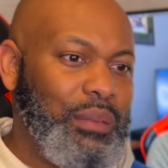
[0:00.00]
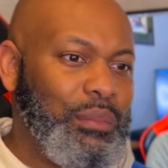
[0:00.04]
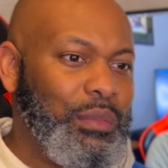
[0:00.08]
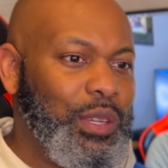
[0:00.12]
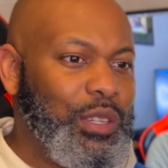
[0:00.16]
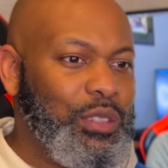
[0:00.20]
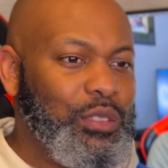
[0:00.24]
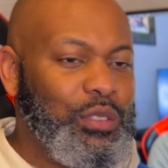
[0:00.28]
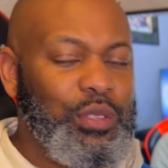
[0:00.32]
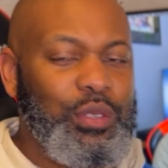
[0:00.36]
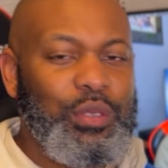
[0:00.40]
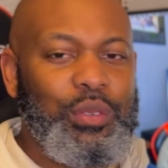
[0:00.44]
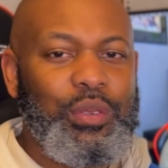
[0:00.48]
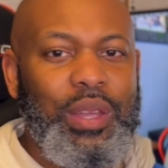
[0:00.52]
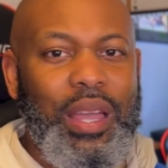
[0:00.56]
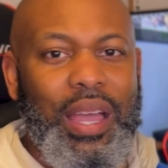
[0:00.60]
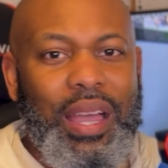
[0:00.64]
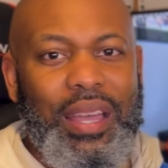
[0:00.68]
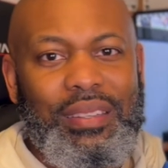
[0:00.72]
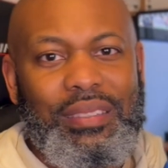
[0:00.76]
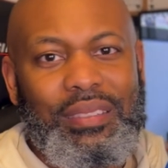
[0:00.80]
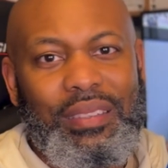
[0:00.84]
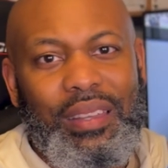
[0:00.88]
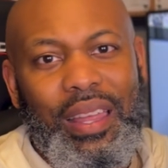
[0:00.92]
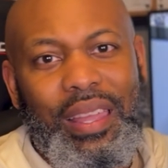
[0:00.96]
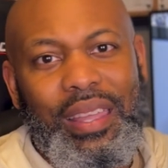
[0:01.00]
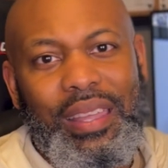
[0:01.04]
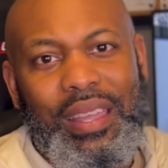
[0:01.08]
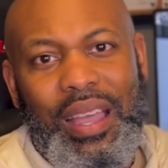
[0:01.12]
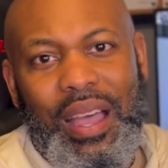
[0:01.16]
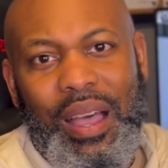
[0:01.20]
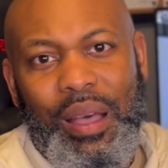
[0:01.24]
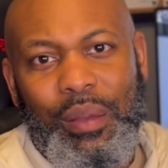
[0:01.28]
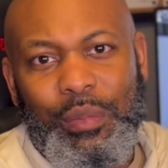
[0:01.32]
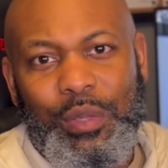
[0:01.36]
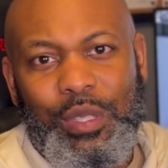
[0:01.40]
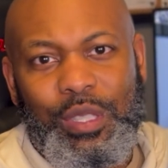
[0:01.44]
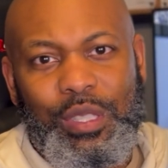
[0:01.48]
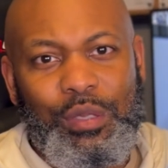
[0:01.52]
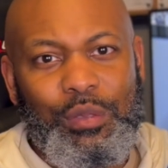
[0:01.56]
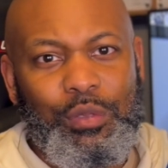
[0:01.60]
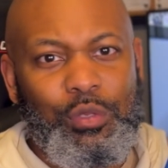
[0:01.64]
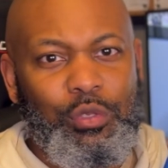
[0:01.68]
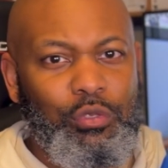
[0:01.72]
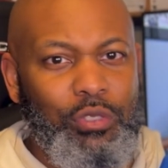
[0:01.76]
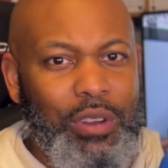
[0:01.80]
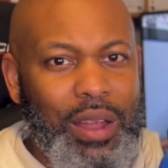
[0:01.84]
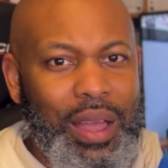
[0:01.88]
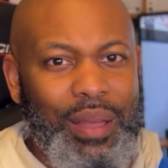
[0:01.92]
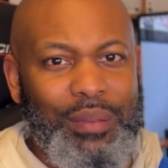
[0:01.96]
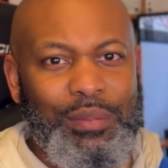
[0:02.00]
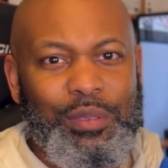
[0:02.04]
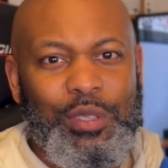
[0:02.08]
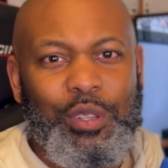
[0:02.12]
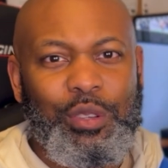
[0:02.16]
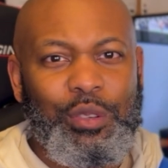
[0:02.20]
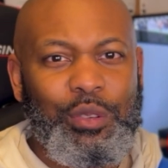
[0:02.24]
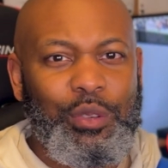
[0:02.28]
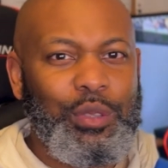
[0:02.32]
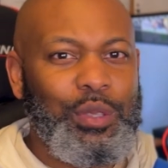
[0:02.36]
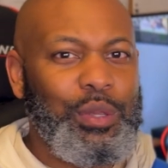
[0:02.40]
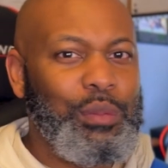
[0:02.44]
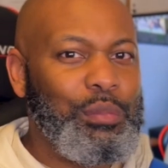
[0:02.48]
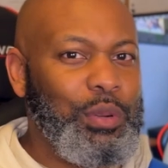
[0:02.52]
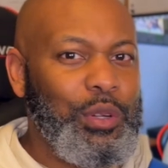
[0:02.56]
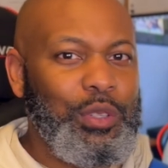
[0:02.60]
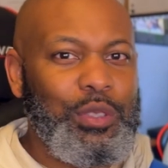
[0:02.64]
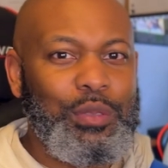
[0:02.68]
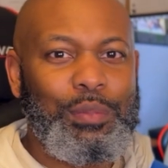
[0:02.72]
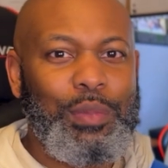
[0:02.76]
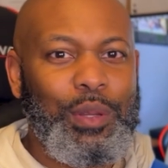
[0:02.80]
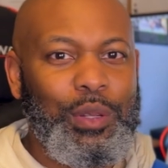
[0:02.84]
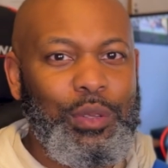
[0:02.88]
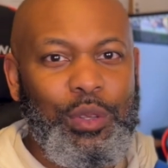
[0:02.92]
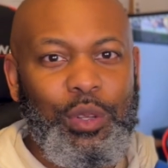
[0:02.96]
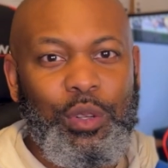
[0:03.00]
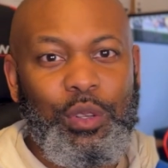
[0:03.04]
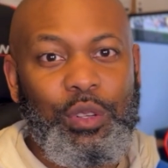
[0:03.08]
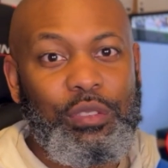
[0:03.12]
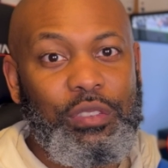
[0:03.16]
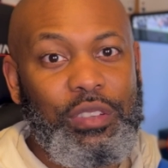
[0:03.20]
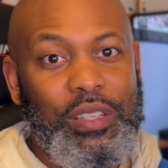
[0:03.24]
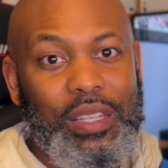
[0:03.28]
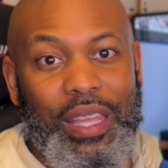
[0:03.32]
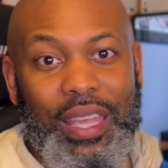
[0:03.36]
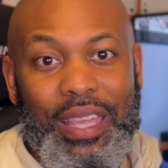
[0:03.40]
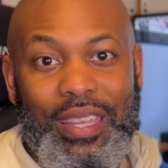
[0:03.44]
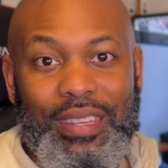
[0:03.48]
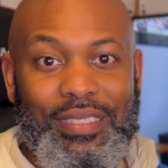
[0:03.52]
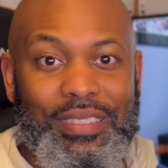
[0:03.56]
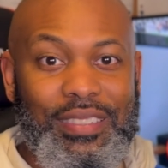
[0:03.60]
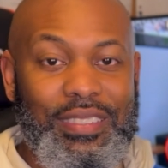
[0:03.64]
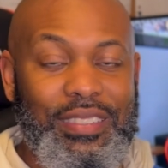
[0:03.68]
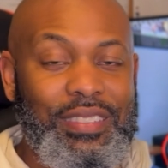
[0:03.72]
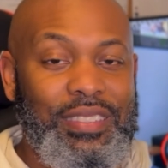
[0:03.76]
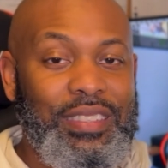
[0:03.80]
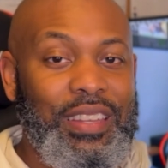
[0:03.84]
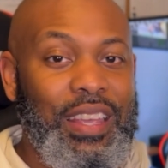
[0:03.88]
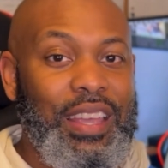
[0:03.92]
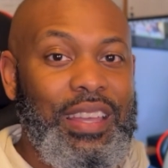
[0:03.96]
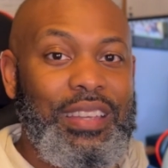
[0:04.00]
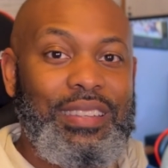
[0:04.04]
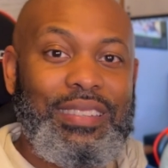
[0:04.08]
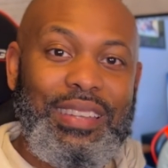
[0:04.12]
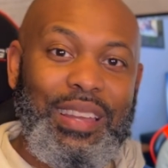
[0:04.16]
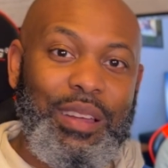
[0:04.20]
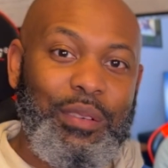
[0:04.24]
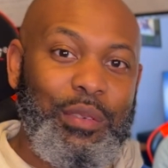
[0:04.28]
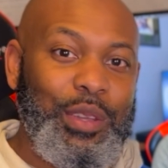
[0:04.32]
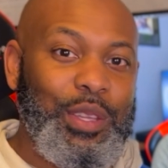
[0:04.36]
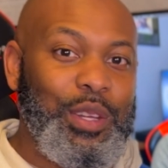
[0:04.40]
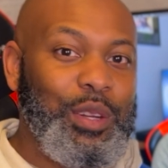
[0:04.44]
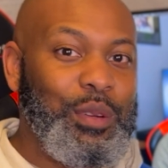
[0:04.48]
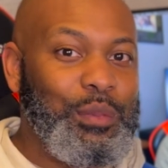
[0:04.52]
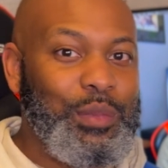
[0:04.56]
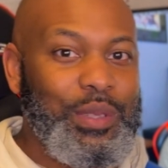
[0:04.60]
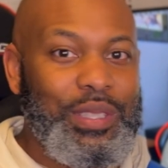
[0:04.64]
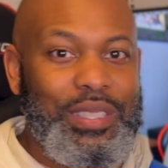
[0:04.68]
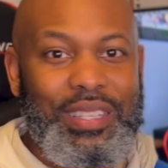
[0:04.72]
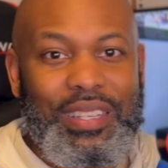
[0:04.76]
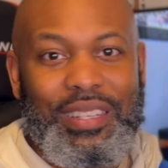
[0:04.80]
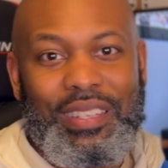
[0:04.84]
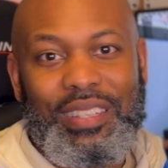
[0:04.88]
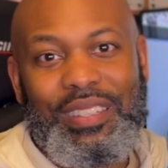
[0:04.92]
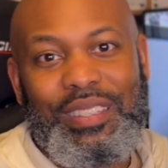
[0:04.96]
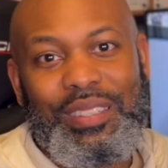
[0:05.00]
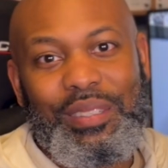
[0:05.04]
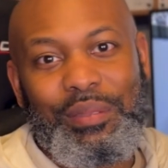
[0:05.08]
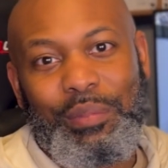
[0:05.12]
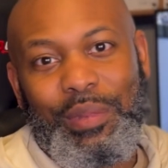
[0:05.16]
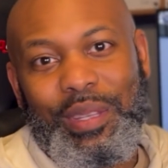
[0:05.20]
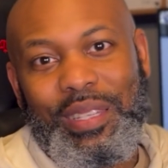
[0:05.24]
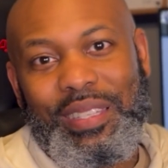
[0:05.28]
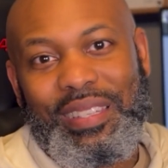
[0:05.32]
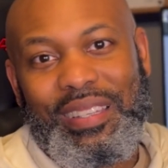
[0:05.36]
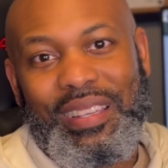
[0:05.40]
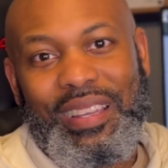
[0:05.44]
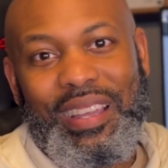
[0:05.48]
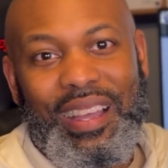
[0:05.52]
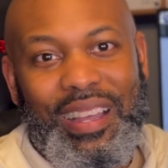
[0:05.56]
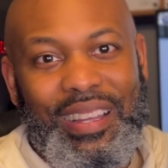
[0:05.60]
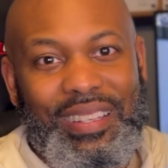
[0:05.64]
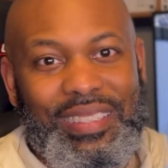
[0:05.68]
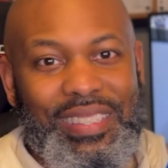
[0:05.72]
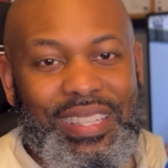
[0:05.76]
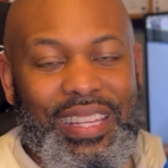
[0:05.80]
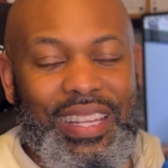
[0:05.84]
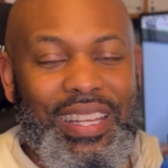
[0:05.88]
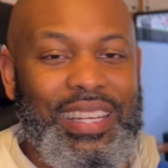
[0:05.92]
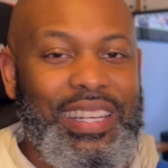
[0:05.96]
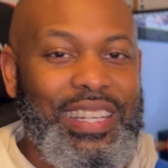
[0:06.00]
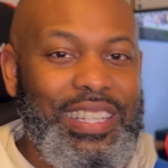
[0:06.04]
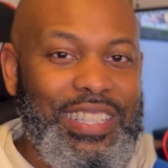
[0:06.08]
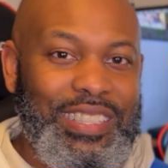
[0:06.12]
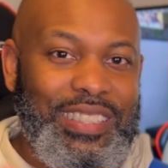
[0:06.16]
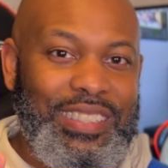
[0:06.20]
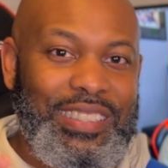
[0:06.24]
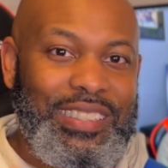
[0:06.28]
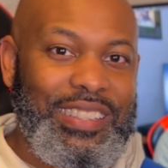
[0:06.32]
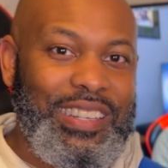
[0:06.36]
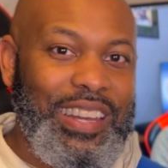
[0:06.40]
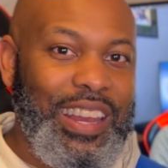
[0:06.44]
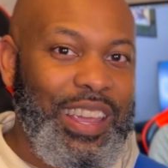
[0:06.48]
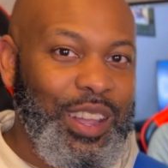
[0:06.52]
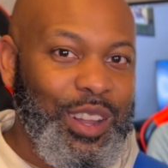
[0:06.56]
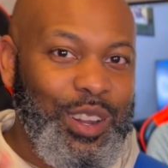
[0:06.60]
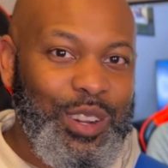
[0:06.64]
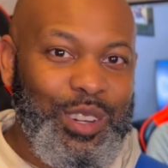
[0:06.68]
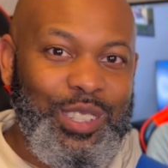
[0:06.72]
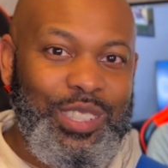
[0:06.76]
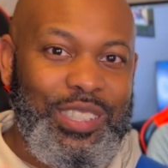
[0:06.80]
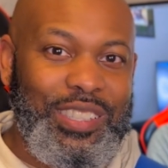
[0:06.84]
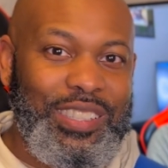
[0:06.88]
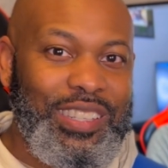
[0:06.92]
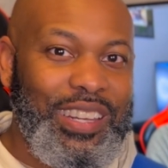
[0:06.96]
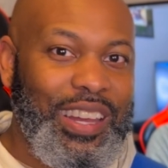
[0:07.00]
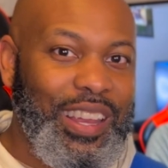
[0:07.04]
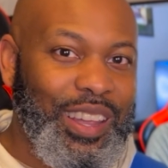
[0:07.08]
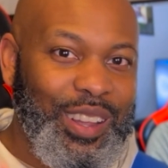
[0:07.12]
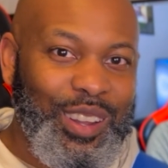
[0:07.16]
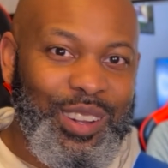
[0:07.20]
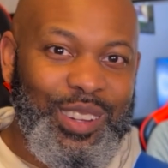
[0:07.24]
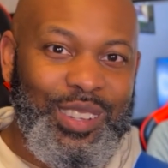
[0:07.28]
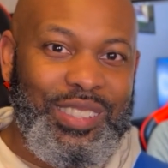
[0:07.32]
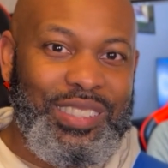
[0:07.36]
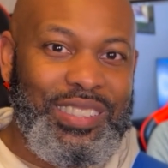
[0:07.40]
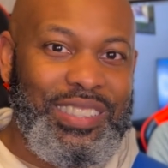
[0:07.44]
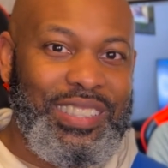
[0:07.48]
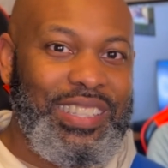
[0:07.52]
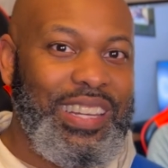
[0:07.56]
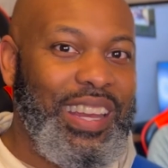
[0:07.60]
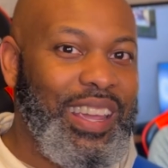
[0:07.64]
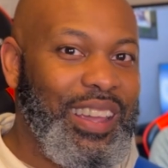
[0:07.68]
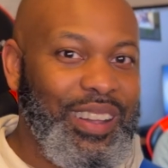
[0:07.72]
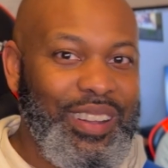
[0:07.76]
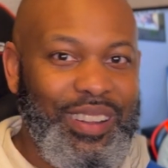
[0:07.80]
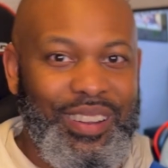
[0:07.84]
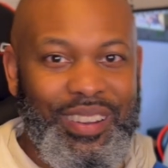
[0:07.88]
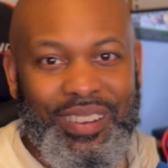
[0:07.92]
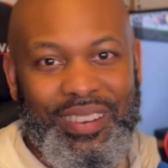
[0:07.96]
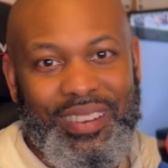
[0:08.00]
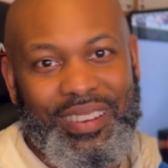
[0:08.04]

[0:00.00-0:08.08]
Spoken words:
Make sure you guys like, comment, subscribe, turn on your post bell notifications so that way you don't miss any of this amazing content. Share, share, share.